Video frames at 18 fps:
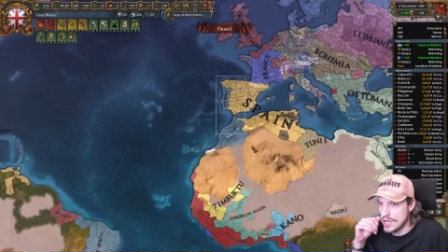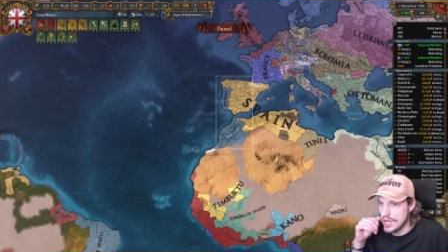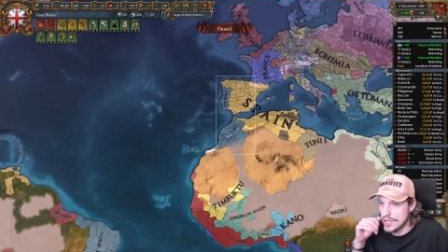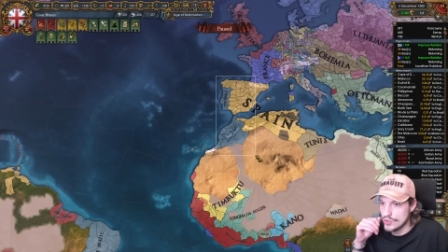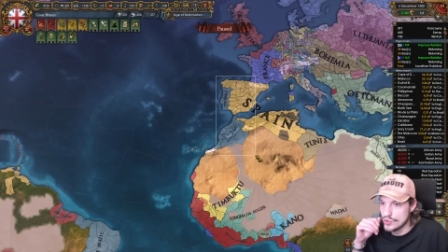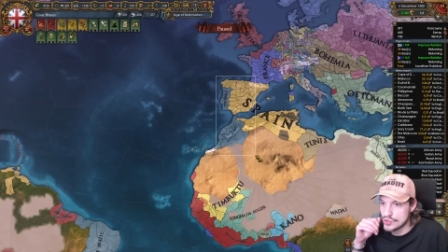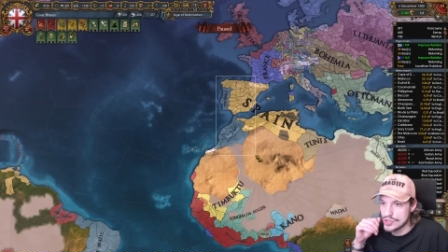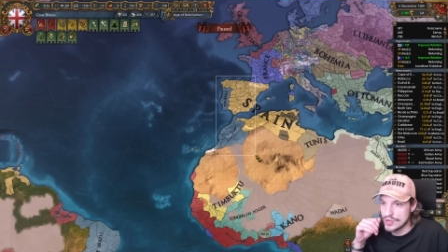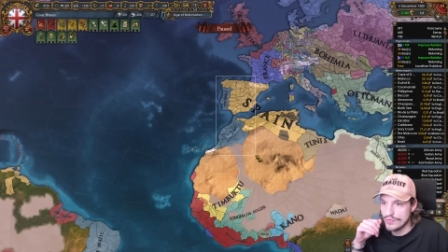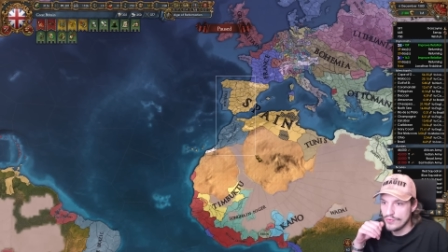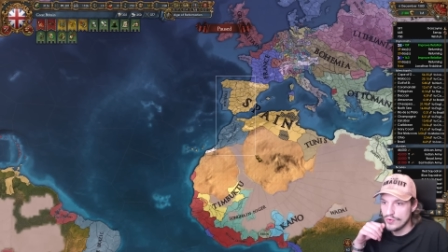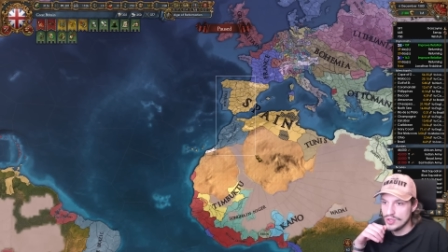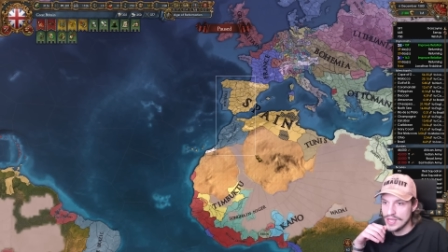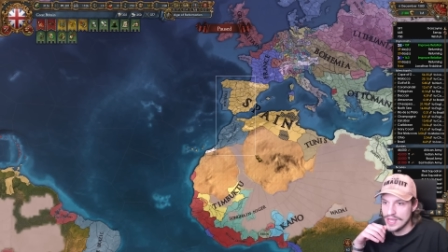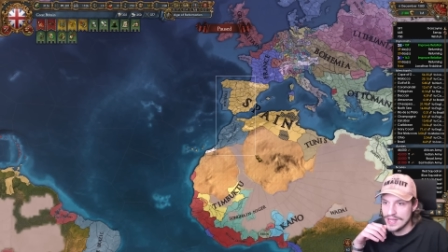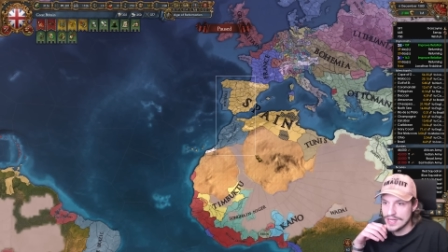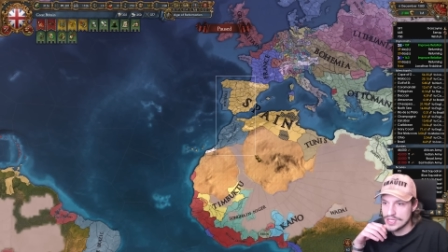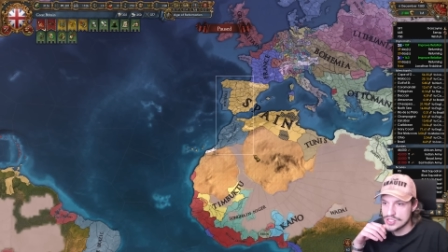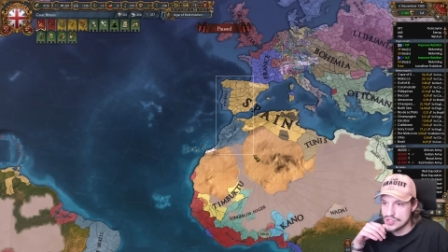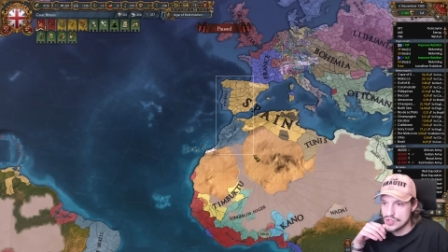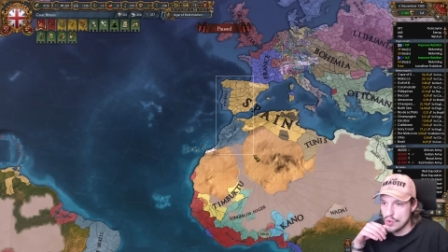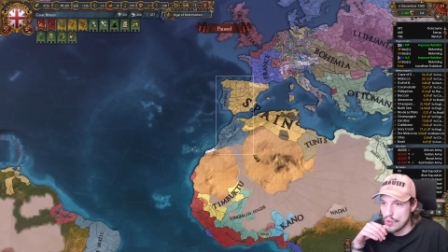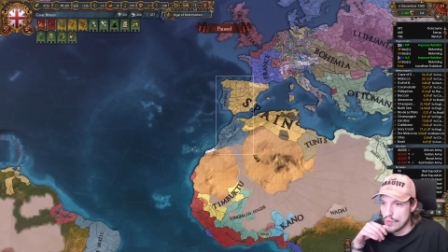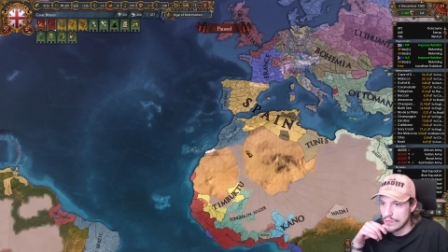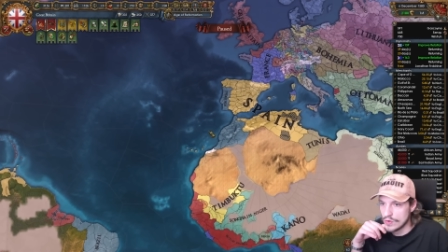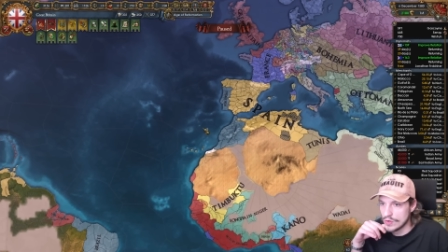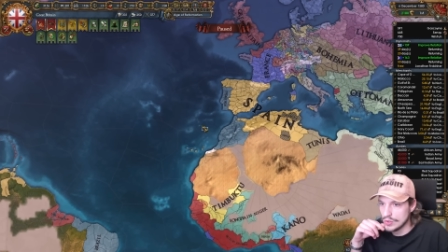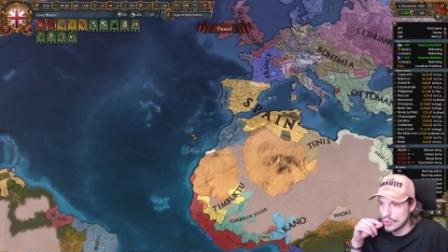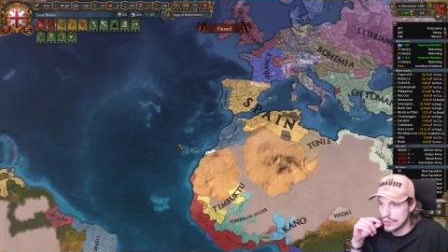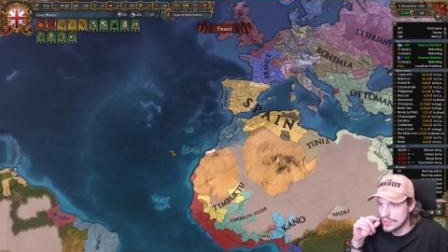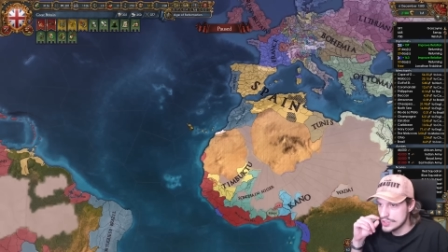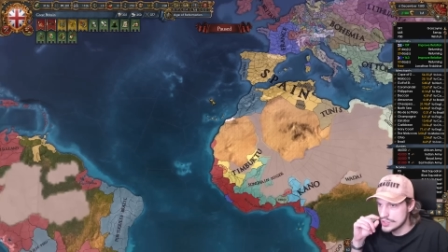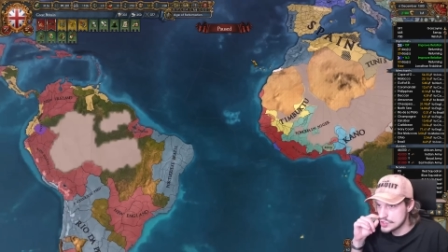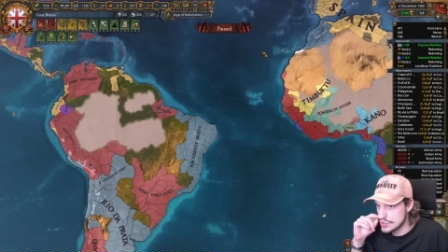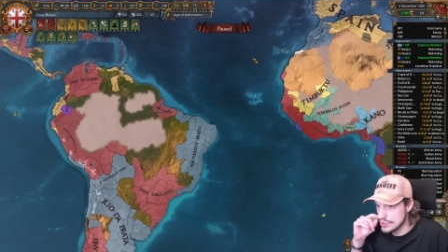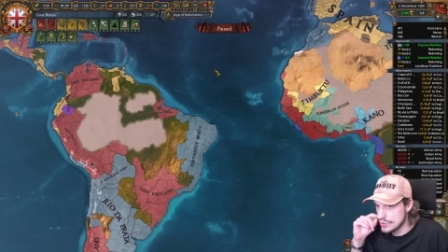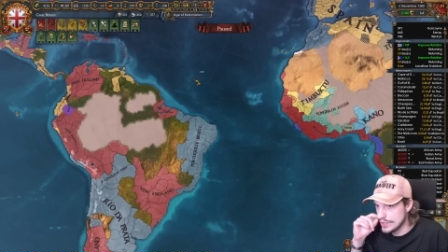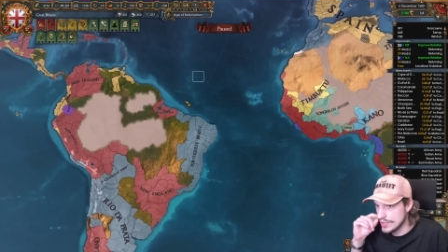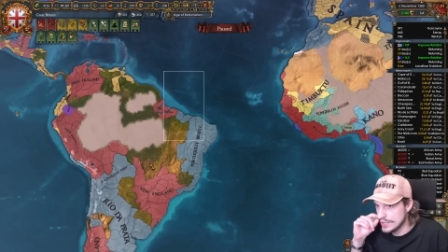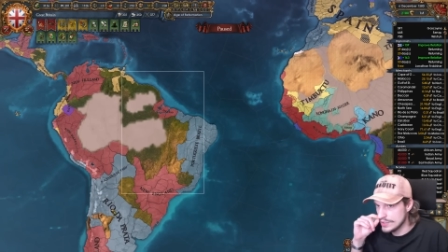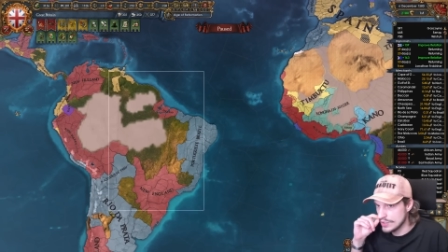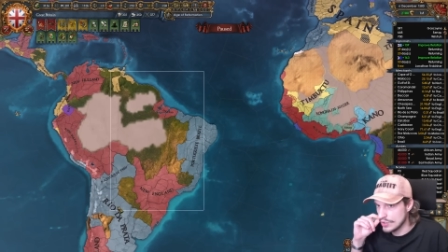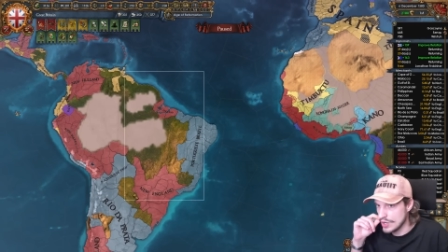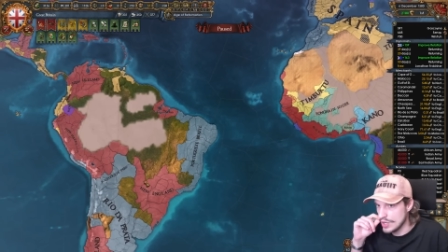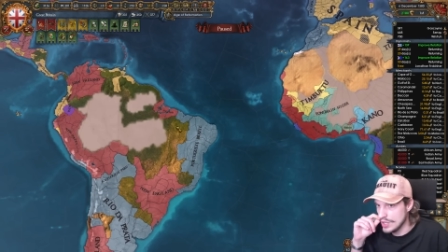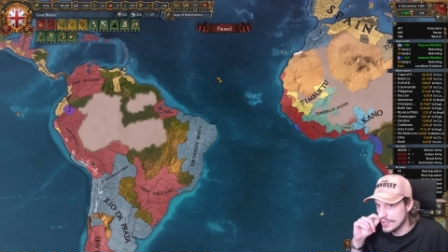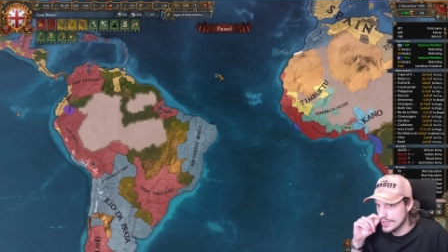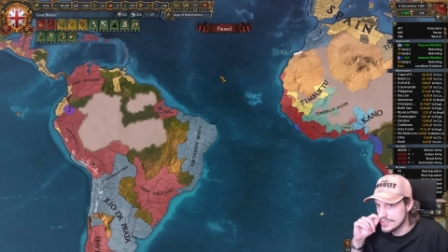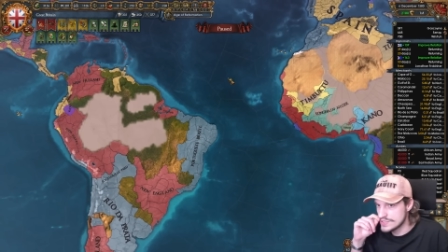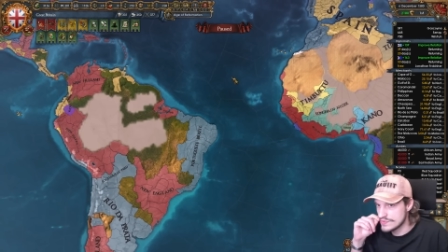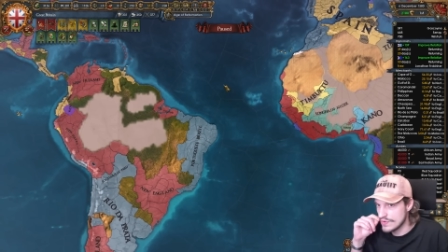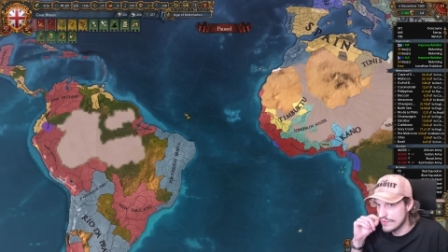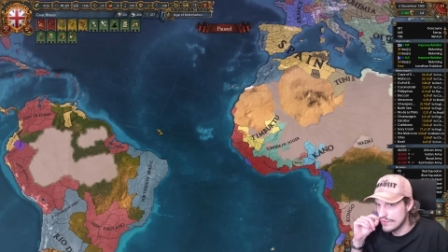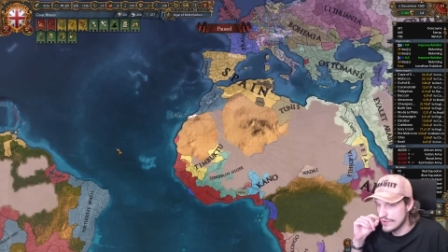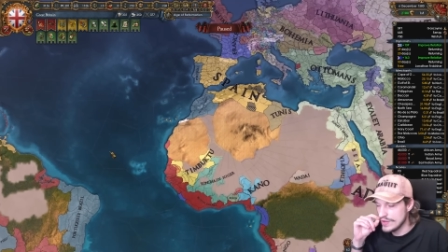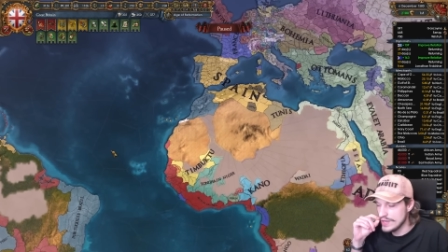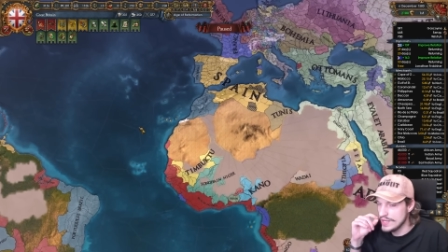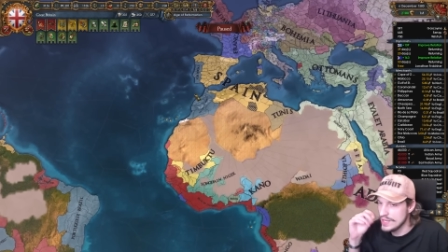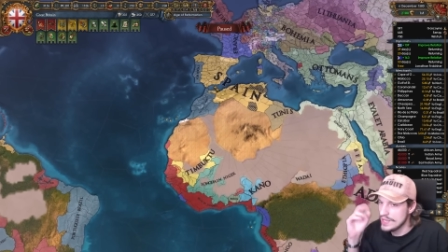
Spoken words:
oh, you should full annex the overlords so you get their colonies for free.